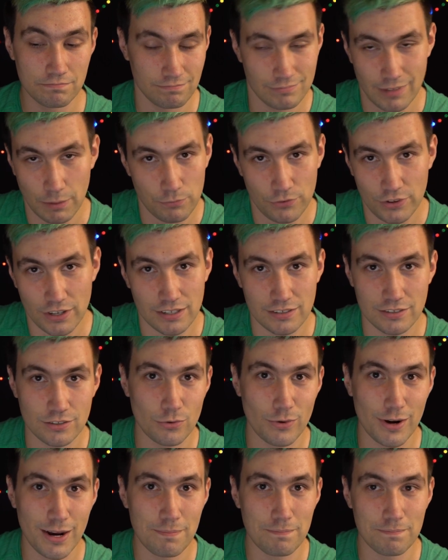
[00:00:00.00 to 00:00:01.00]
that thing is
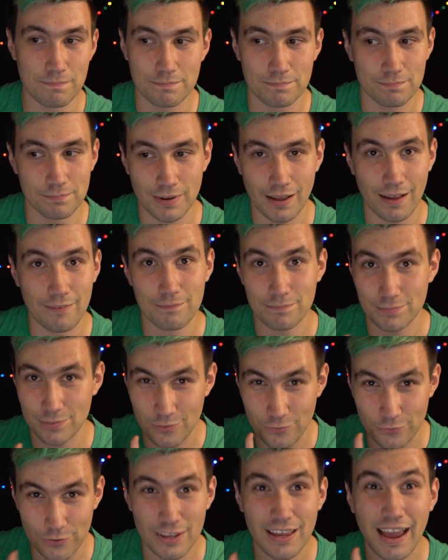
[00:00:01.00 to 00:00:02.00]
great, but
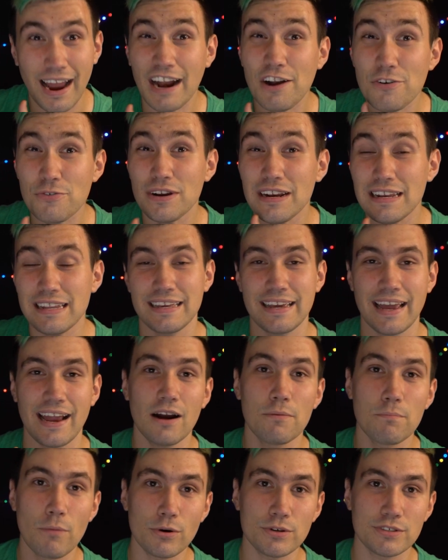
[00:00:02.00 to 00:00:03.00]
the thing I really
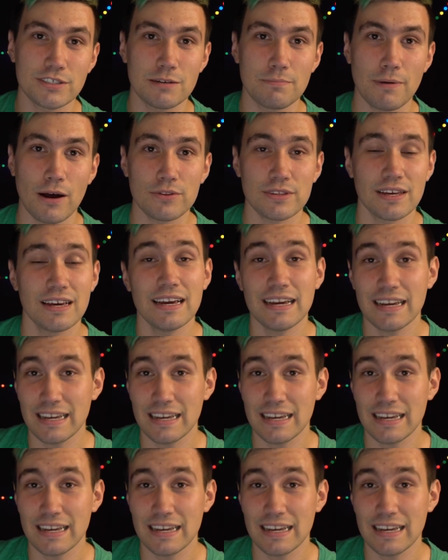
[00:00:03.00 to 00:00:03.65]
care most about